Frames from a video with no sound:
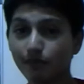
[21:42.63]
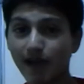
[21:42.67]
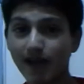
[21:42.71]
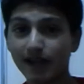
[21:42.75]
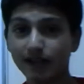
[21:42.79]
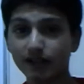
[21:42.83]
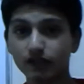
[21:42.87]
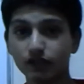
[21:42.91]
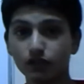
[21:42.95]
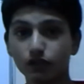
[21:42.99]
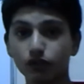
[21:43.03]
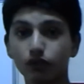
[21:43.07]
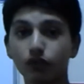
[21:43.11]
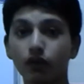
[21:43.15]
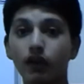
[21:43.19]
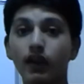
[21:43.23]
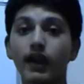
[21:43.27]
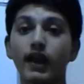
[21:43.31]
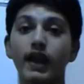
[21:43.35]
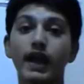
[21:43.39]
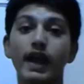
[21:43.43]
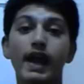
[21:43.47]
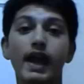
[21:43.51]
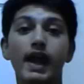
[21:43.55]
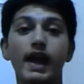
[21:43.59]
mass two
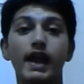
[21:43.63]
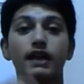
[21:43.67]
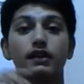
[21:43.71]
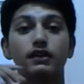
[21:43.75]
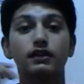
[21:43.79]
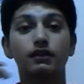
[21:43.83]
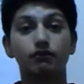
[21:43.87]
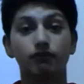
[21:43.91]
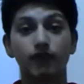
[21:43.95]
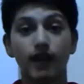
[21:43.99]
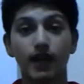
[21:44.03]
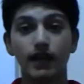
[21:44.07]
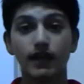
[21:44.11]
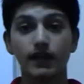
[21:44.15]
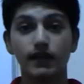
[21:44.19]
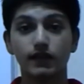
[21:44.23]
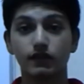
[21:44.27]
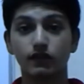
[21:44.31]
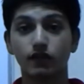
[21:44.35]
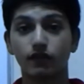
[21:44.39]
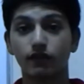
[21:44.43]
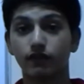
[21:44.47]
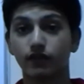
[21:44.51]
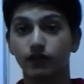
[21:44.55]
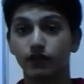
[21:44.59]
and the
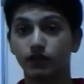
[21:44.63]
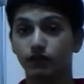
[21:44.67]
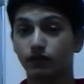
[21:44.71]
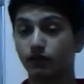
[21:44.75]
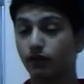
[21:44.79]
radius of it,